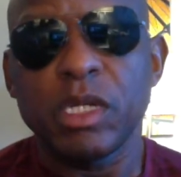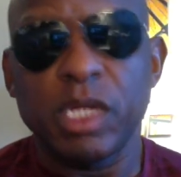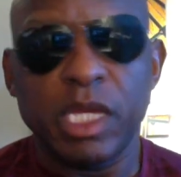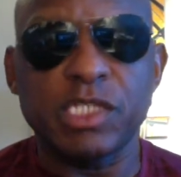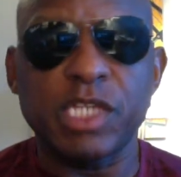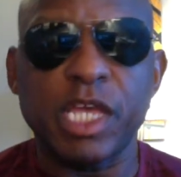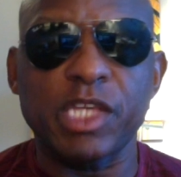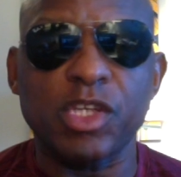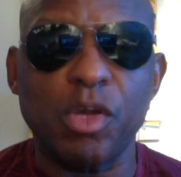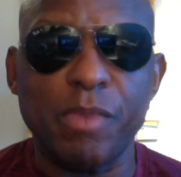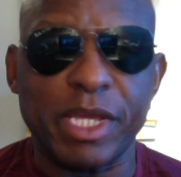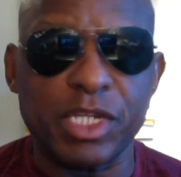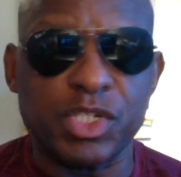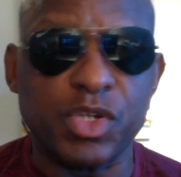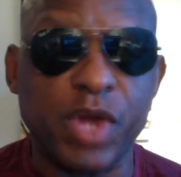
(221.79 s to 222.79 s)
He said he's going to
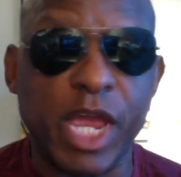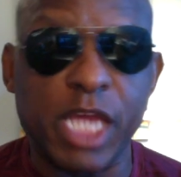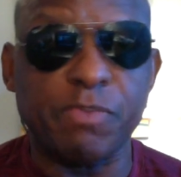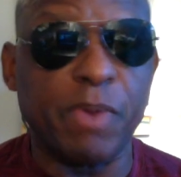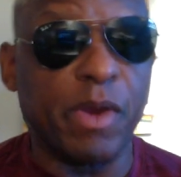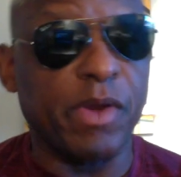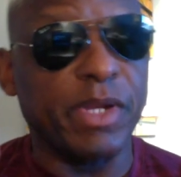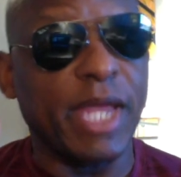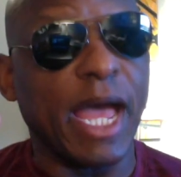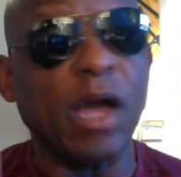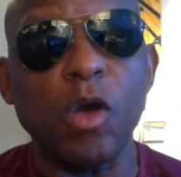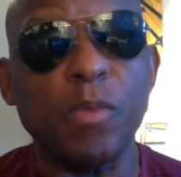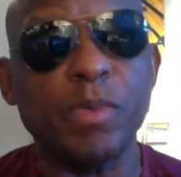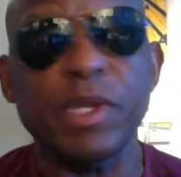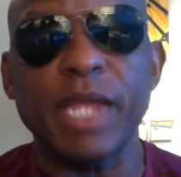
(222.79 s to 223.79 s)
make it transparent. Now, I
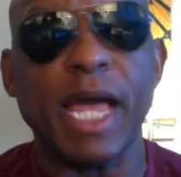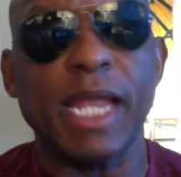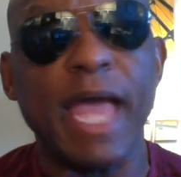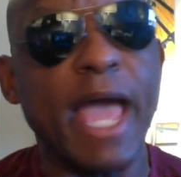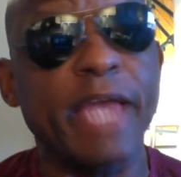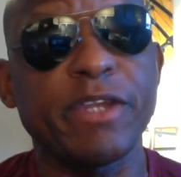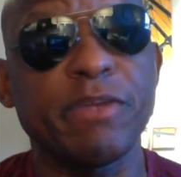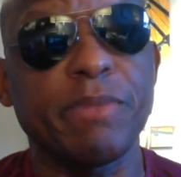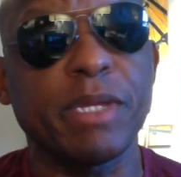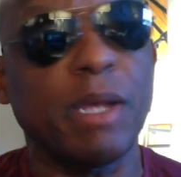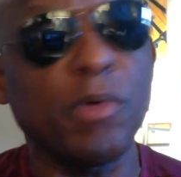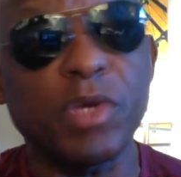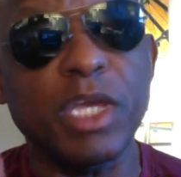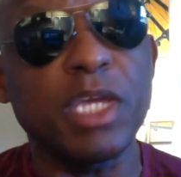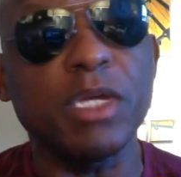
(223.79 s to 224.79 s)
hope you're not lying to me.
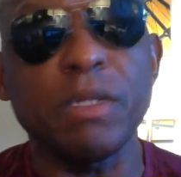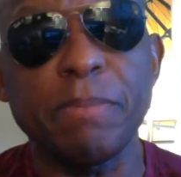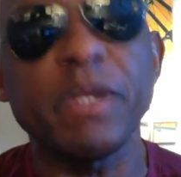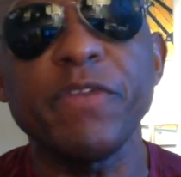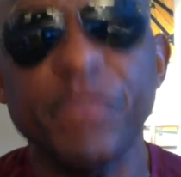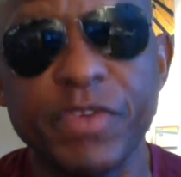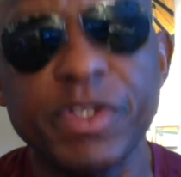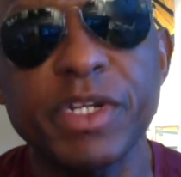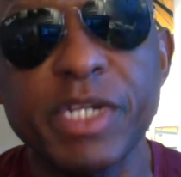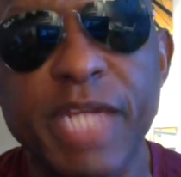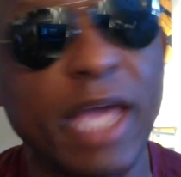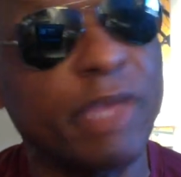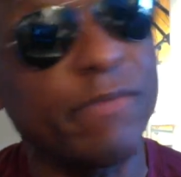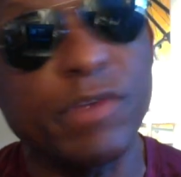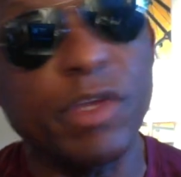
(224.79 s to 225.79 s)
I'm going to give you the benefit of the
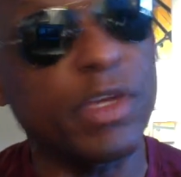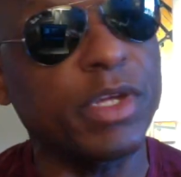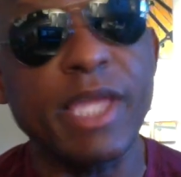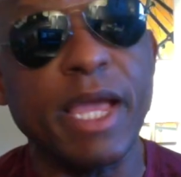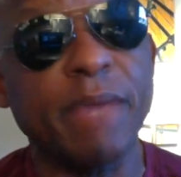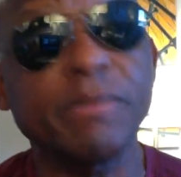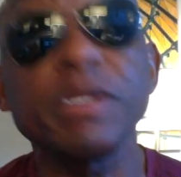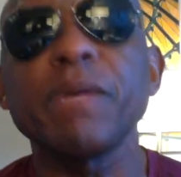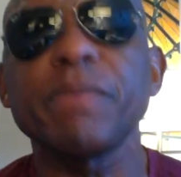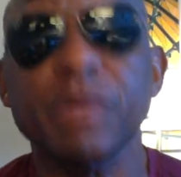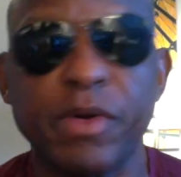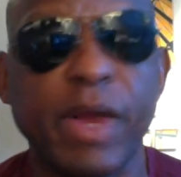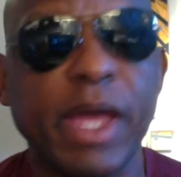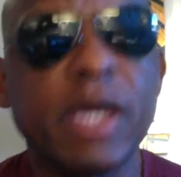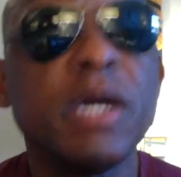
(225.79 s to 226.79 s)
doubt, even though you're a damn
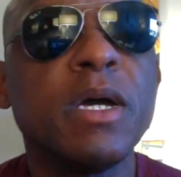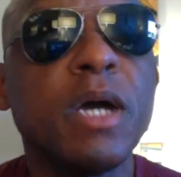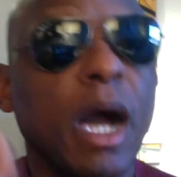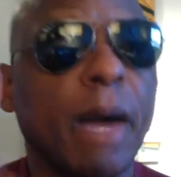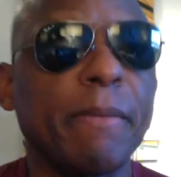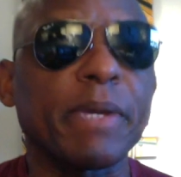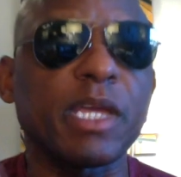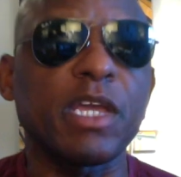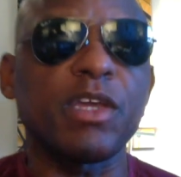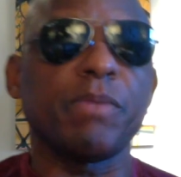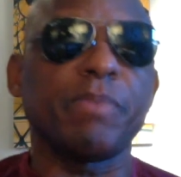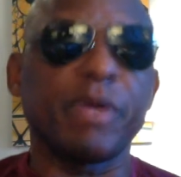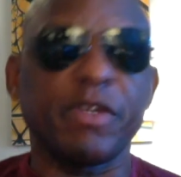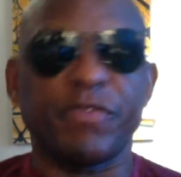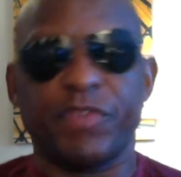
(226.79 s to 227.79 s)
Democrat. I'm going to give you
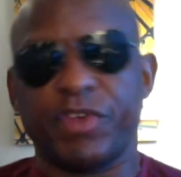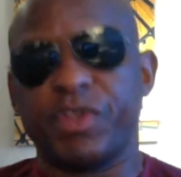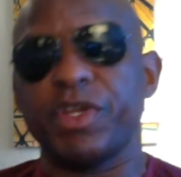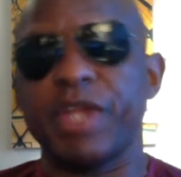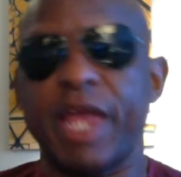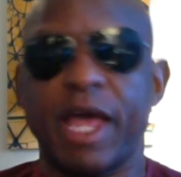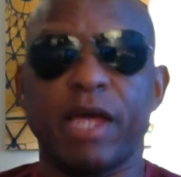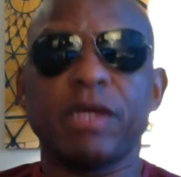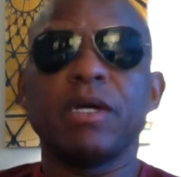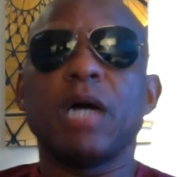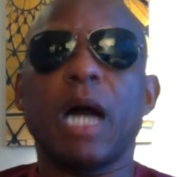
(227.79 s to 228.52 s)
the benefit of the doubt.